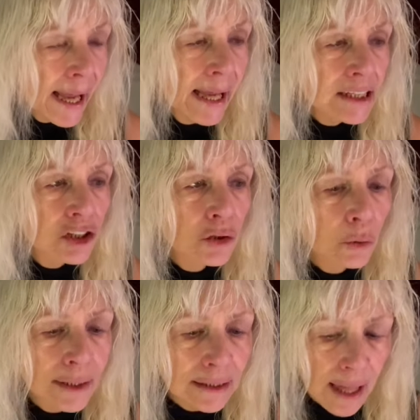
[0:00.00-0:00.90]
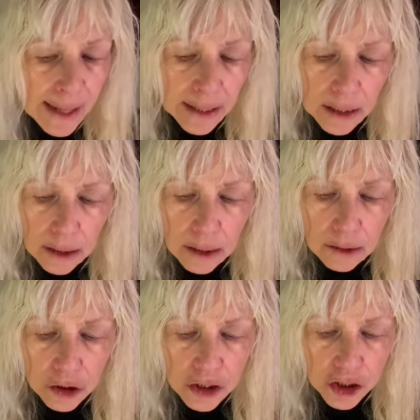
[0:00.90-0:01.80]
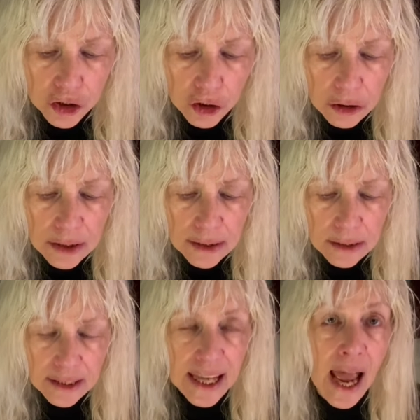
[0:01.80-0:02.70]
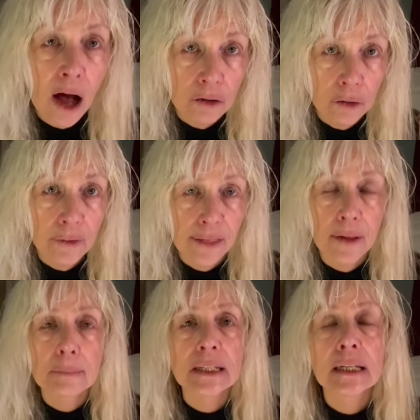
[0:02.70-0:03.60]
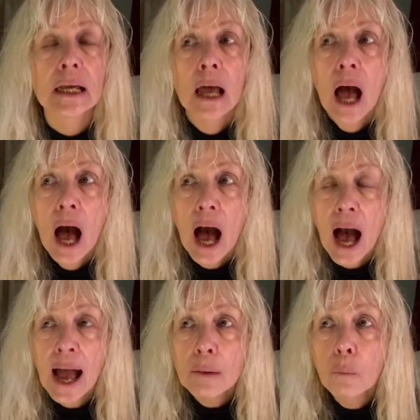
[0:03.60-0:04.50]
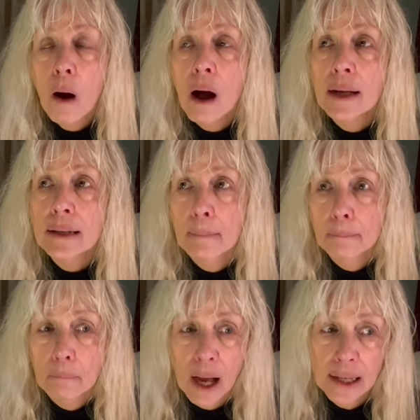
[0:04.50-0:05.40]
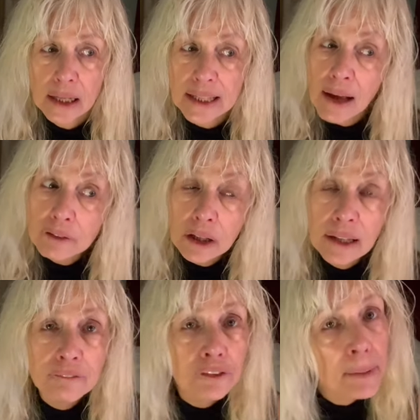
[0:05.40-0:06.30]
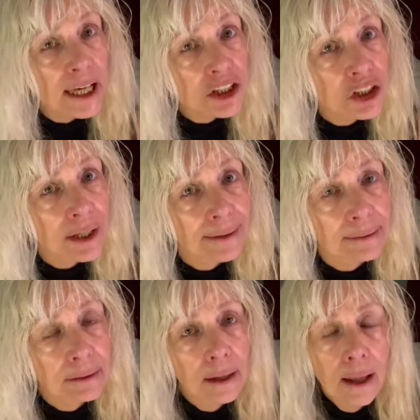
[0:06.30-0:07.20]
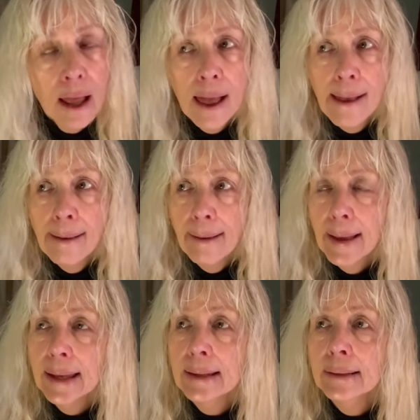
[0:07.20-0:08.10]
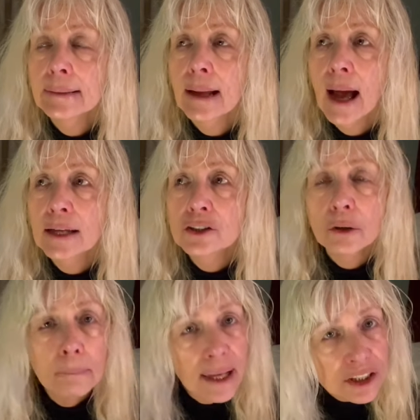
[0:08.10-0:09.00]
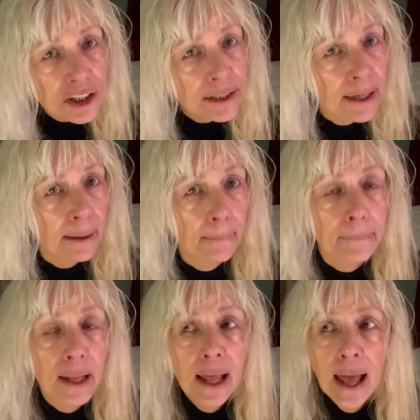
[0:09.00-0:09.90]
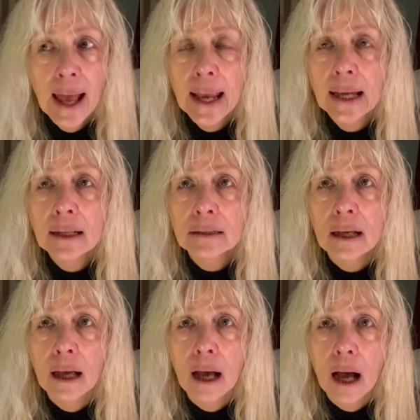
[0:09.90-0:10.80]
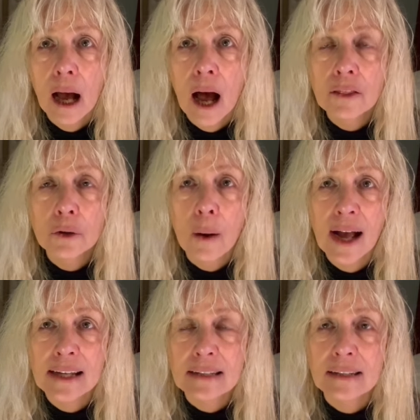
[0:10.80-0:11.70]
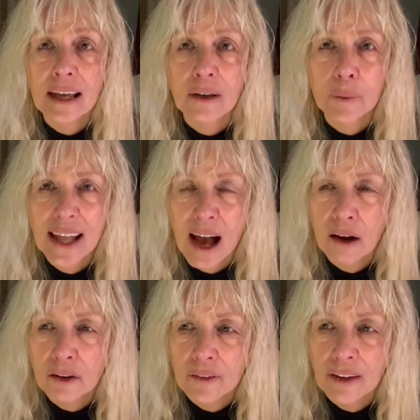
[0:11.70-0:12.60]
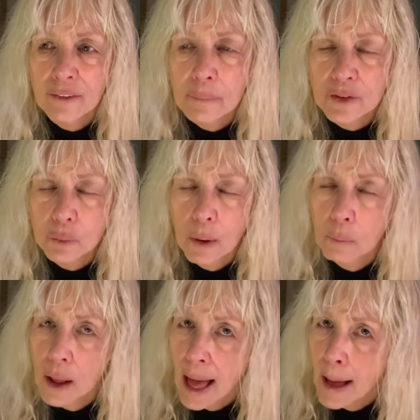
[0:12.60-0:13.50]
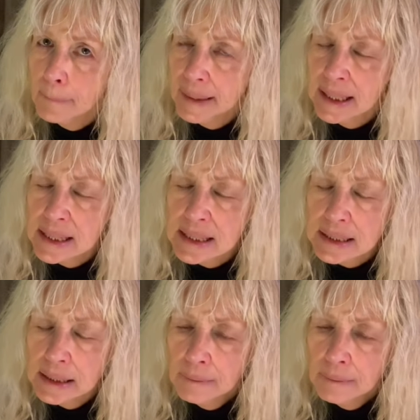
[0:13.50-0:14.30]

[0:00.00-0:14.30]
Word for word: It's sort of like there's certain, the algorithms. I want my, because I have good information and I do mention him. And Otherwise, with the algorithms, what will happen is